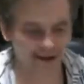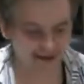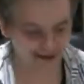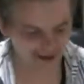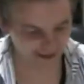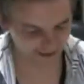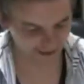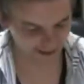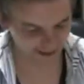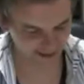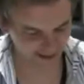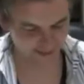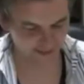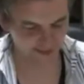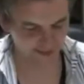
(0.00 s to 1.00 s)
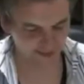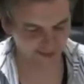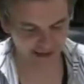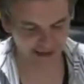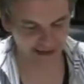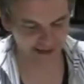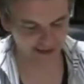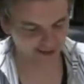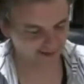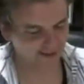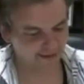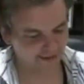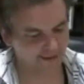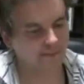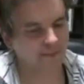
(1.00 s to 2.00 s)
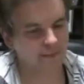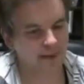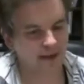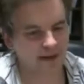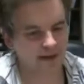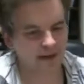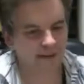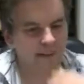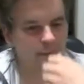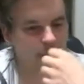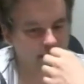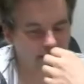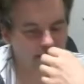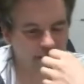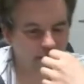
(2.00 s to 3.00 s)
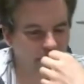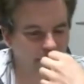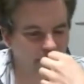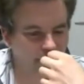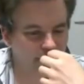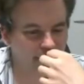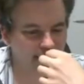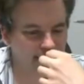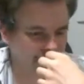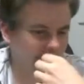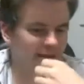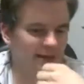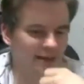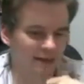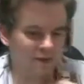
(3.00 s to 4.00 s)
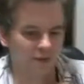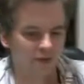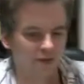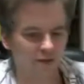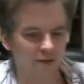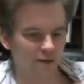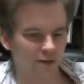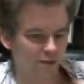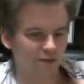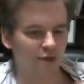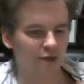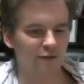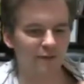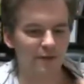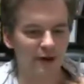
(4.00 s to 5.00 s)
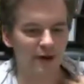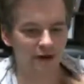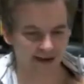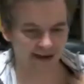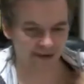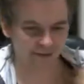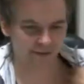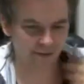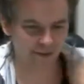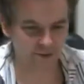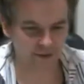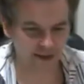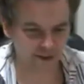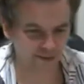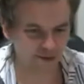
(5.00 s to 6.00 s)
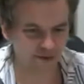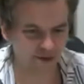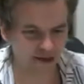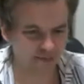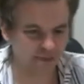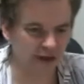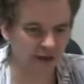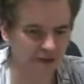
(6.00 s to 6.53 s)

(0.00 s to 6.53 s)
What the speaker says: he's really, I don't know. He really wrote straight from the heart, I guess. The only way to feel that